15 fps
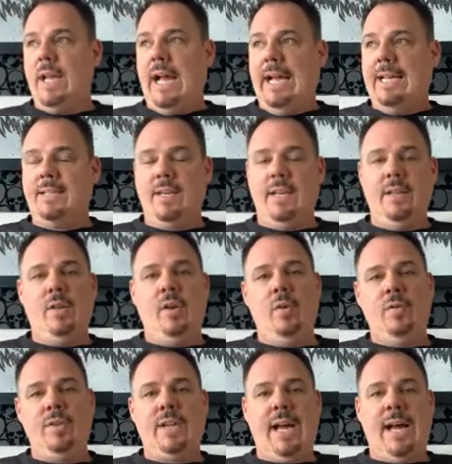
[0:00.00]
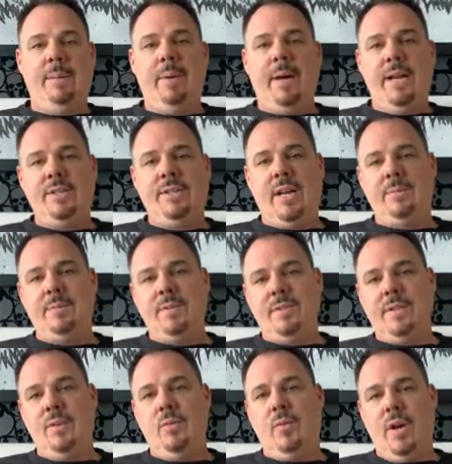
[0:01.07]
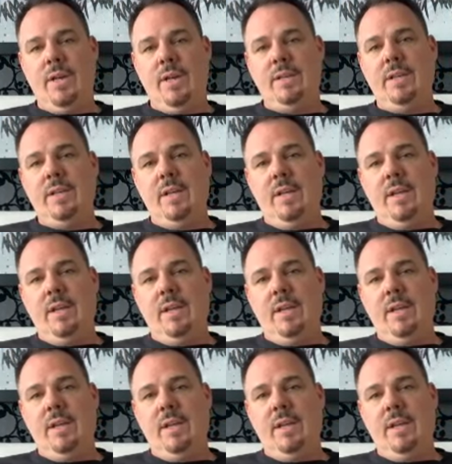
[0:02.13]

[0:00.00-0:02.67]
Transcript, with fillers: guys that own the top body shops in Saint Juan.